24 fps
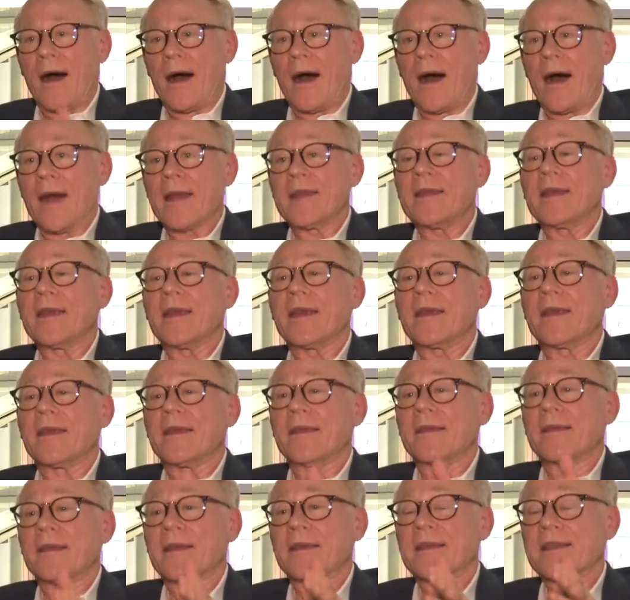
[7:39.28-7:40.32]
I think
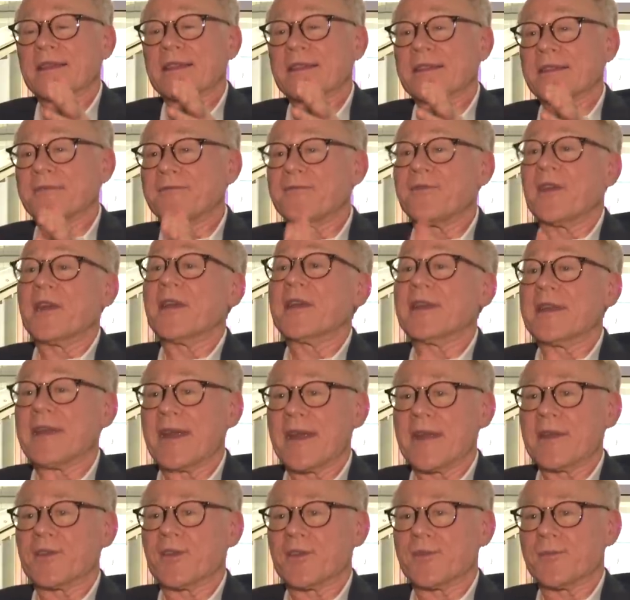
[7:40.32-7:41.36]
that this is a very
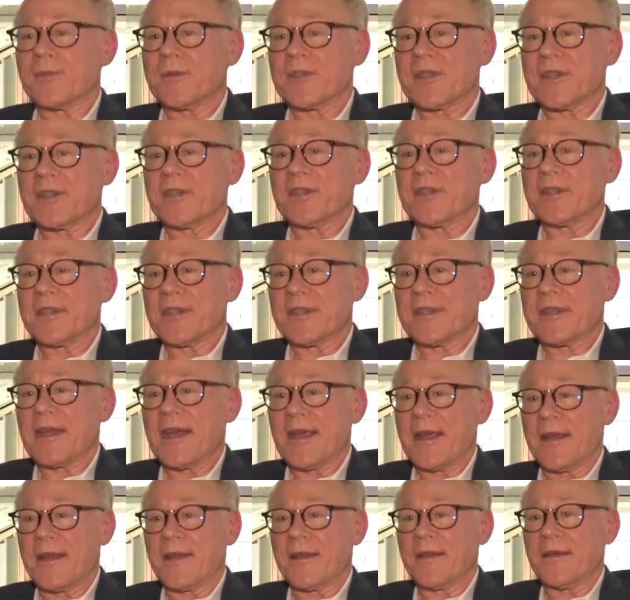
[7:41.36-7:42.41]
dangerous position to
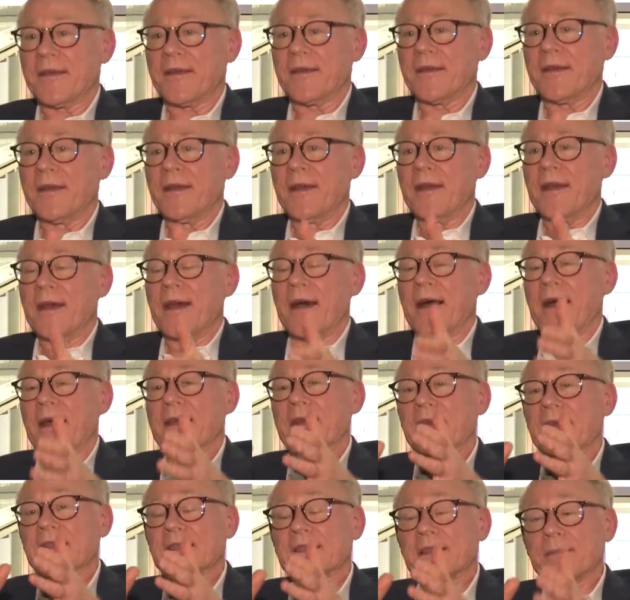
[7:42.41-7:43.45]
take. I
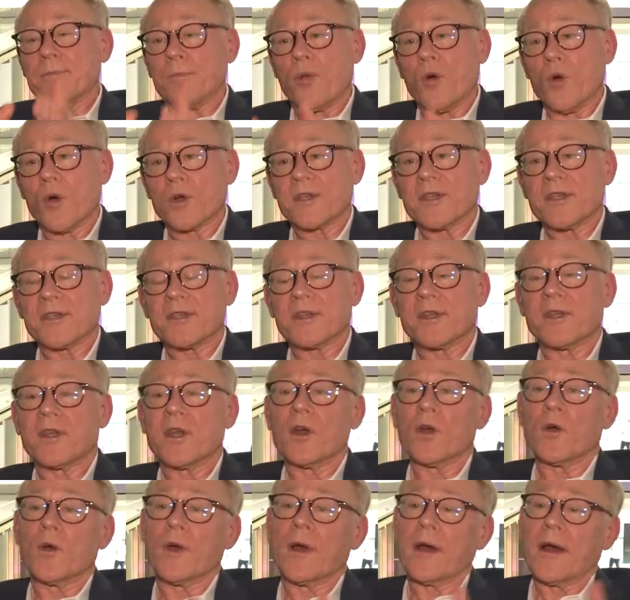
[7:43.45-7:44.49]
think it's important to
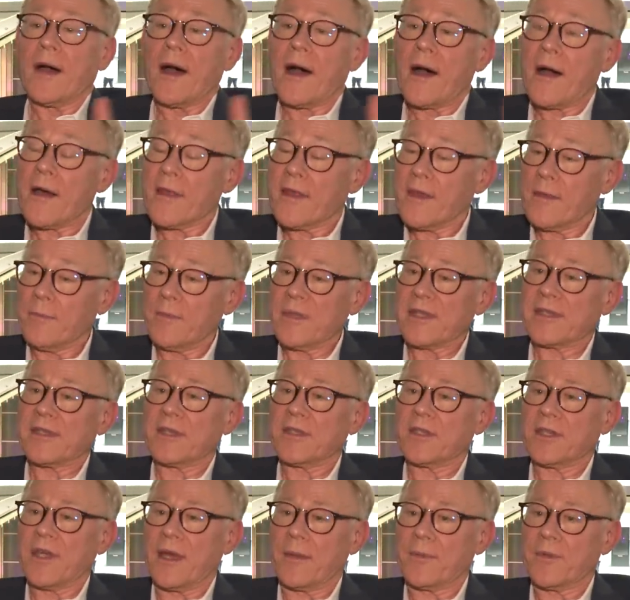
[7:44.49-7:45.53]
know are there
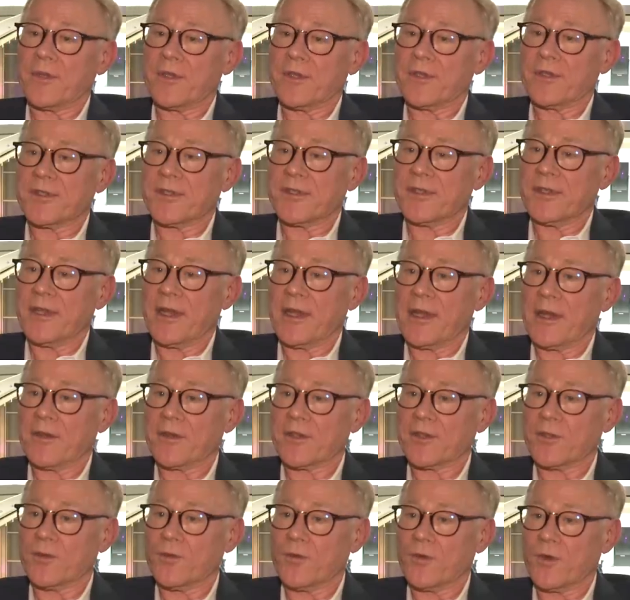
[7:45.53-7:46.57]
missing chapters in
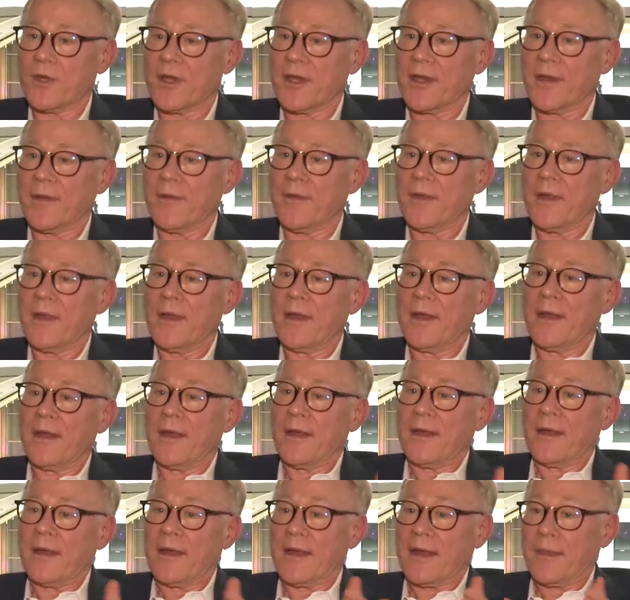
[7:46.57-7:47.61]
our story?
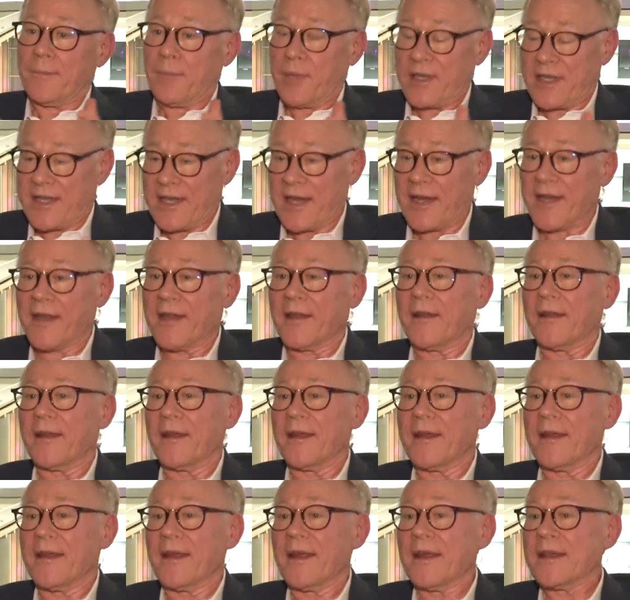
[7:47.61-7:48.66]

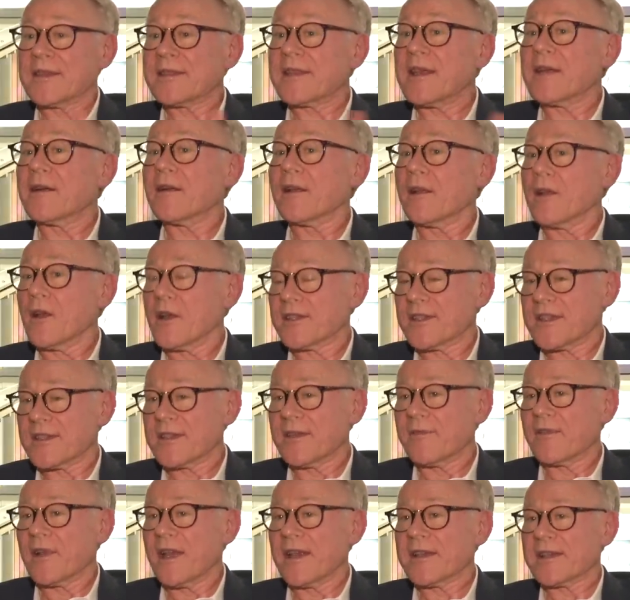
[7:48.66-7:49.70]
Particularly, is there a lost
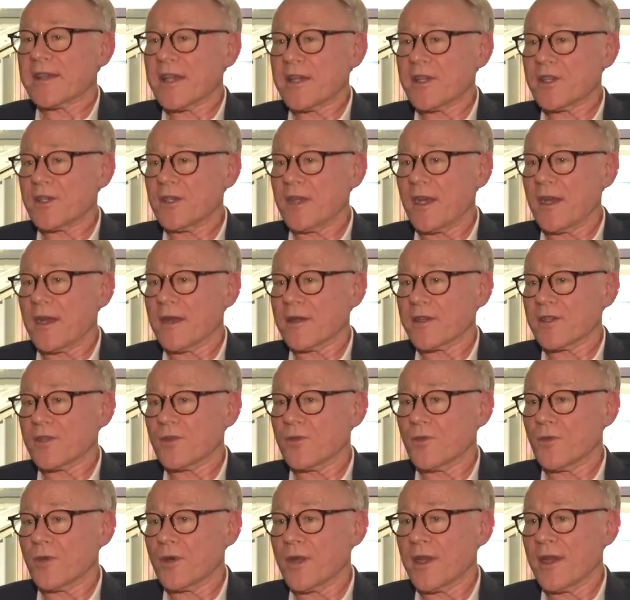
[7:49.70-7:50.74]
civilization in our
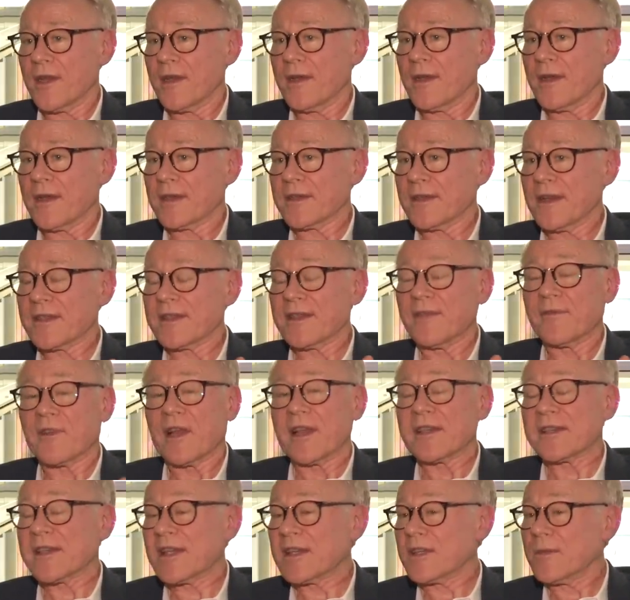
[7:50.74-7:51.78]
story? A, a
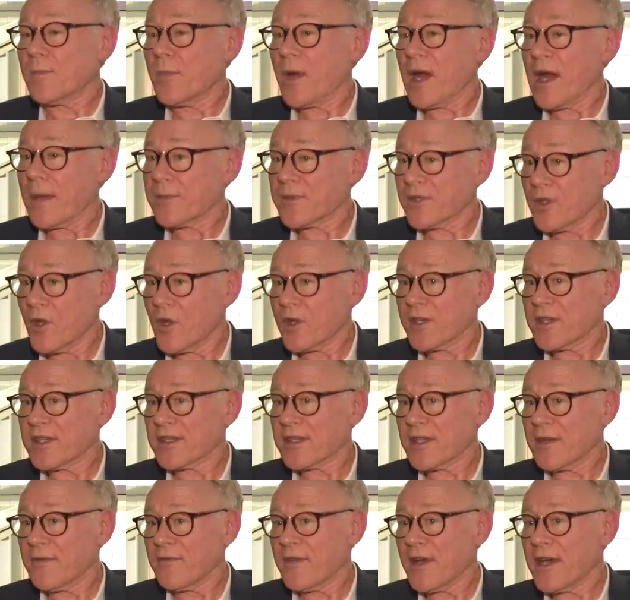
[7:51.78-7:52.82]
civilization perhaps not
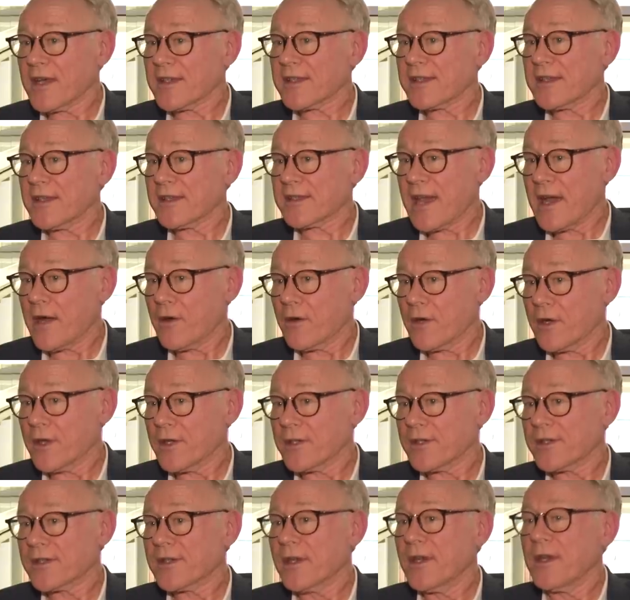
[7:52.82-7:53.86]
as advanced as
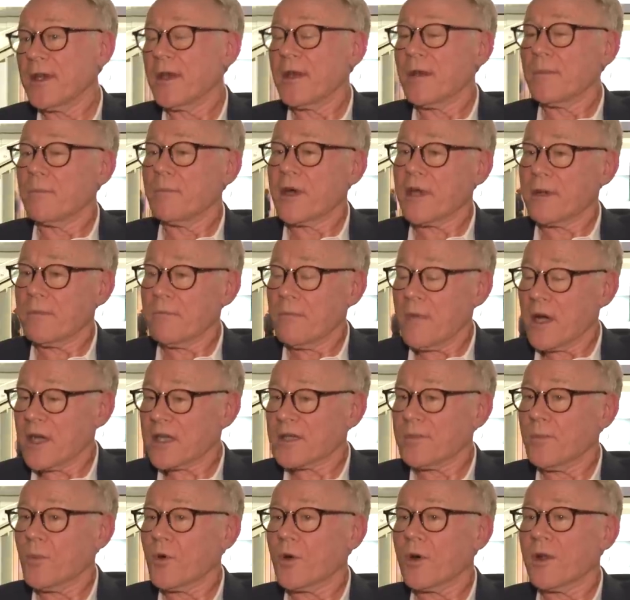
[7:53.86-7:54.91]
ours, but
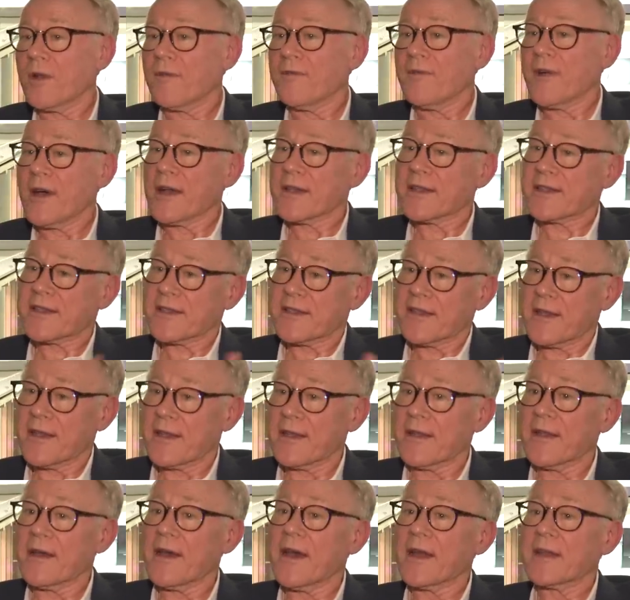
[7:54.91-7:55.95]
much more advanced
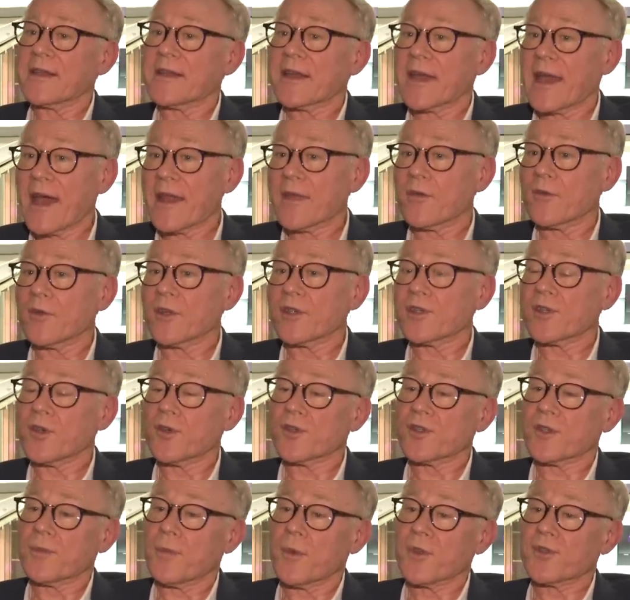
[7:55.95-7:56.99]
than the hunter gatherers who
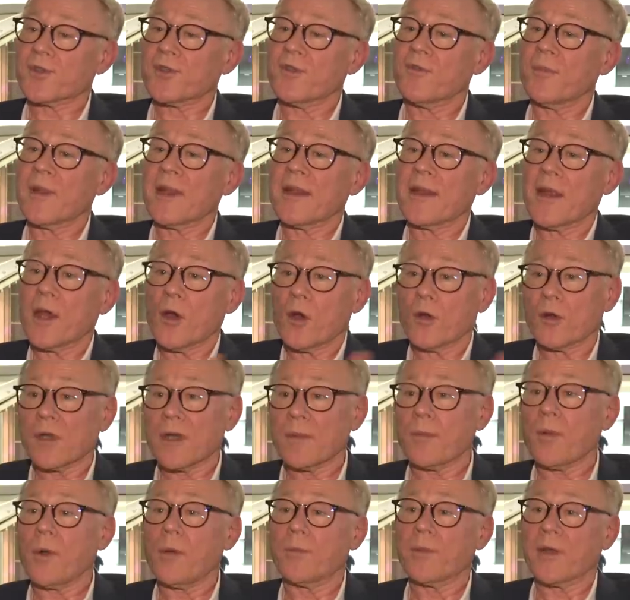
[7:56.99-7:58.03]
are supposed to have been the
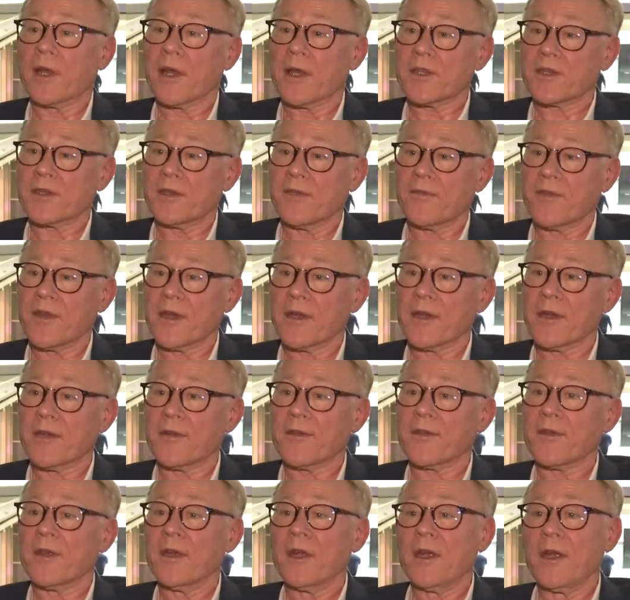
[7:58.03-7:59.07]
only population of the
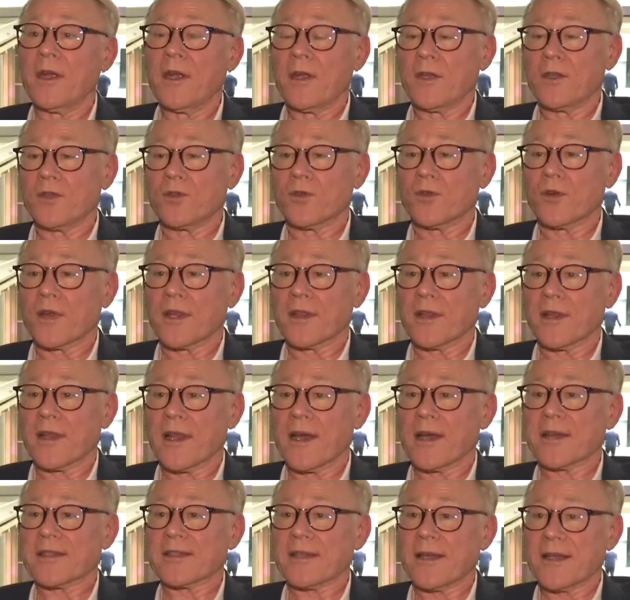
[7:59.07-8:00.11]
Earth during the
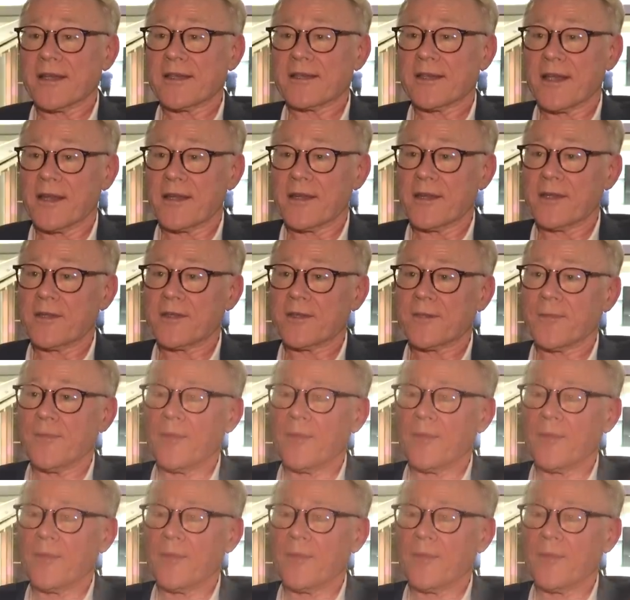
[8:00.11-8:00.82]
last ice age.